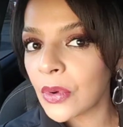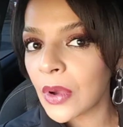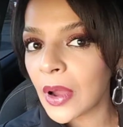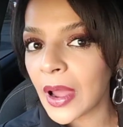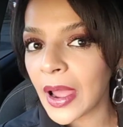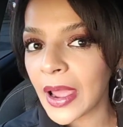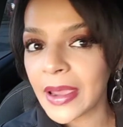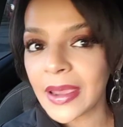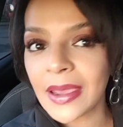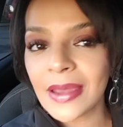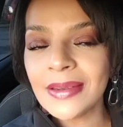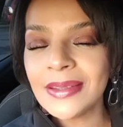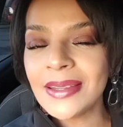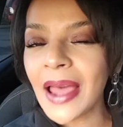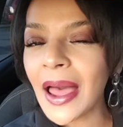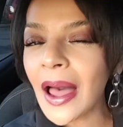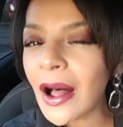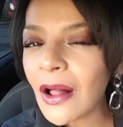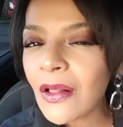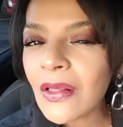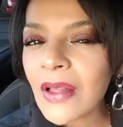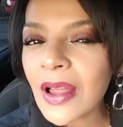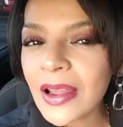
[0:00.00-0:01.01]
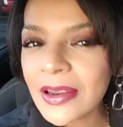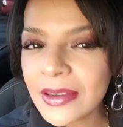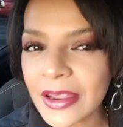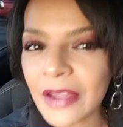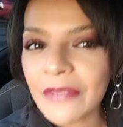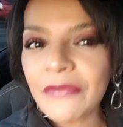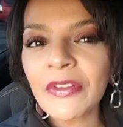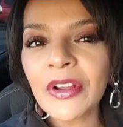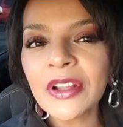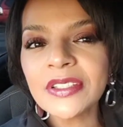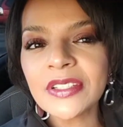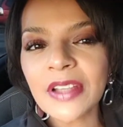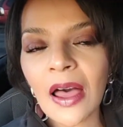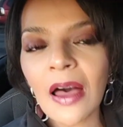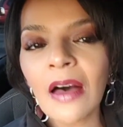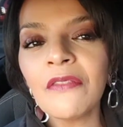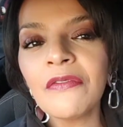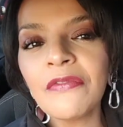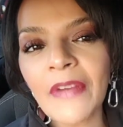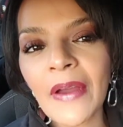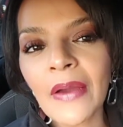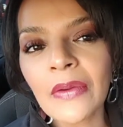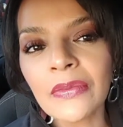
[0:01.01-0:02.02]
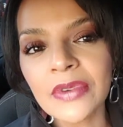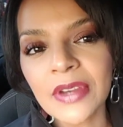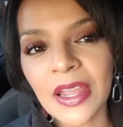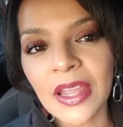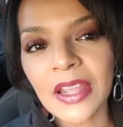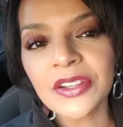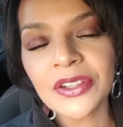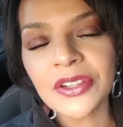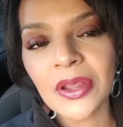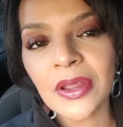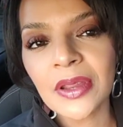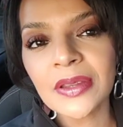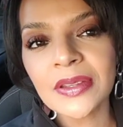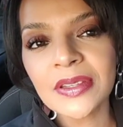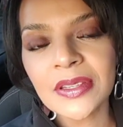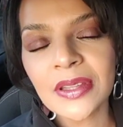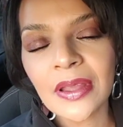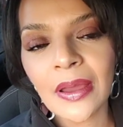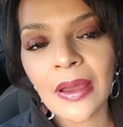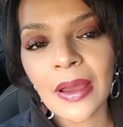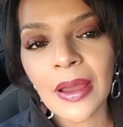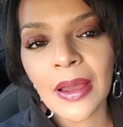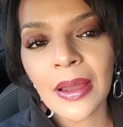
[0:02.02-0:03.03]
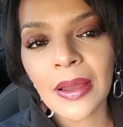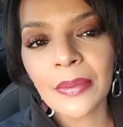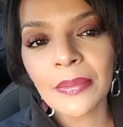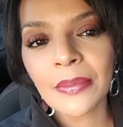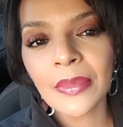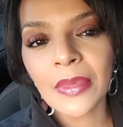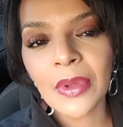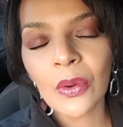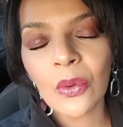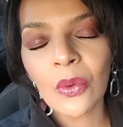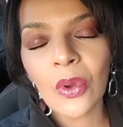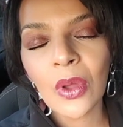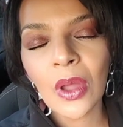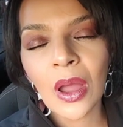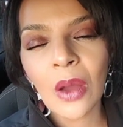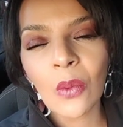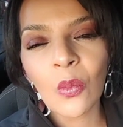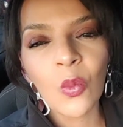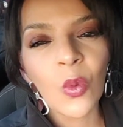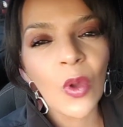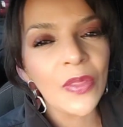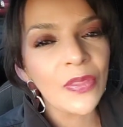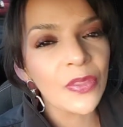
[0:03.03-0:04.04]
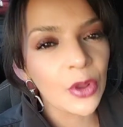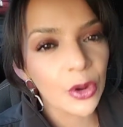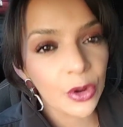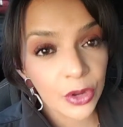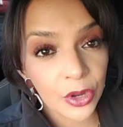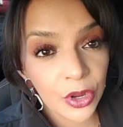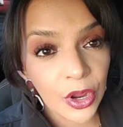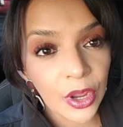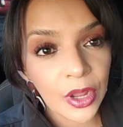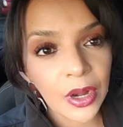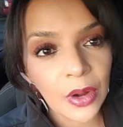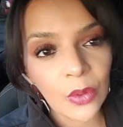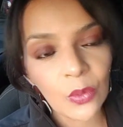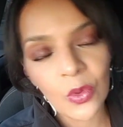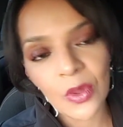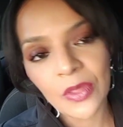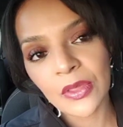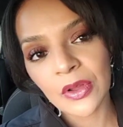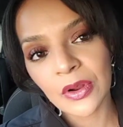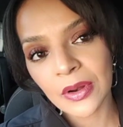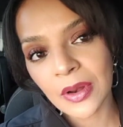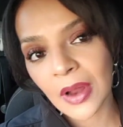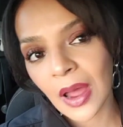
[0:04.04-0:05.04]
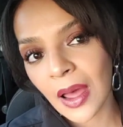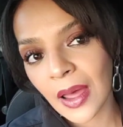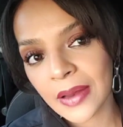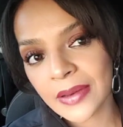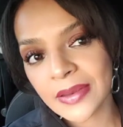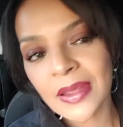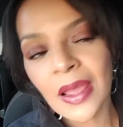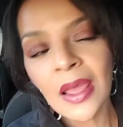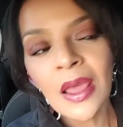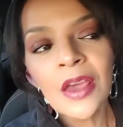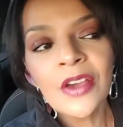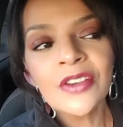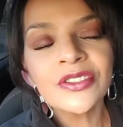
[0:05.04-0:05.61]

I can tell a difference of foundations when they're good and when they're not.